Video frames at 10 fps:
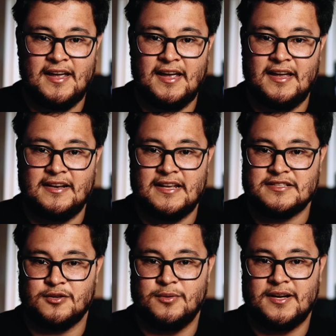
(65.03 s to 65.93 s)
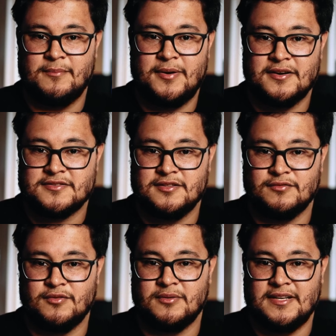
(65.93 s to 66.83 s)
and as a quick comparison,
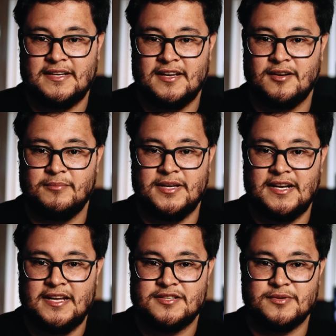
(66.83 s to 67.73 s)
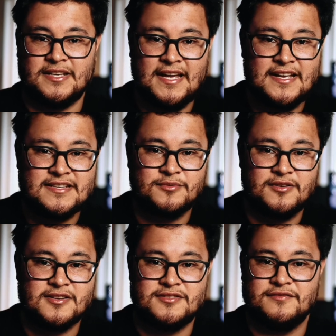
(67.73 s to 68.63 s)
the Rode Link kit on B&H with a case will
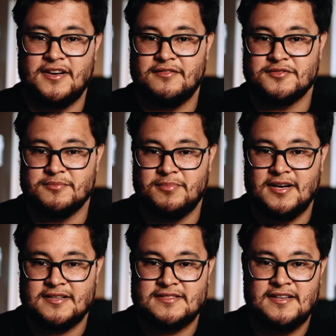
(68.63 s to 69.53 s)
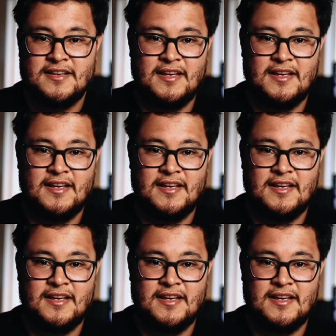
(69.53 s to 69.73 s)
cost you 500 bucks,